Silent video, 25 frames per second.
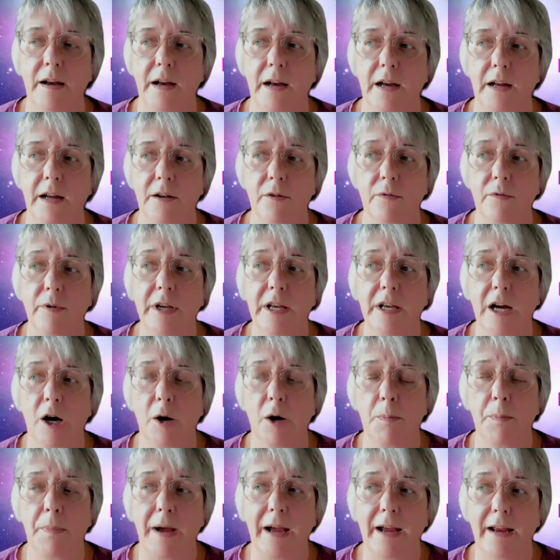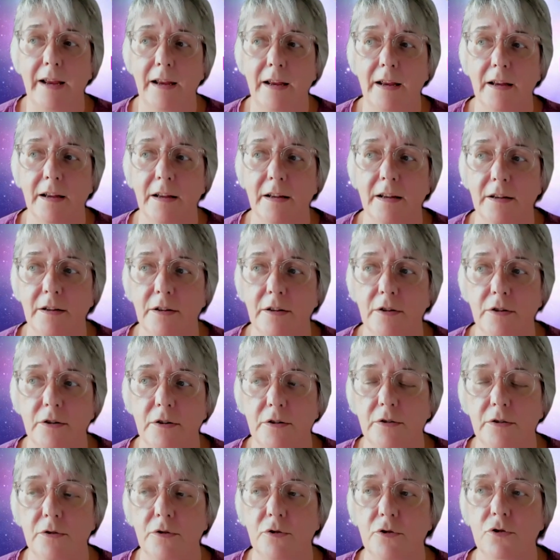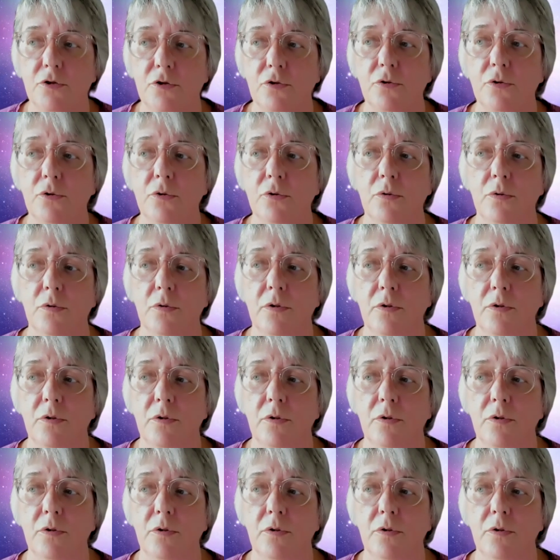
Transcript: And we are back to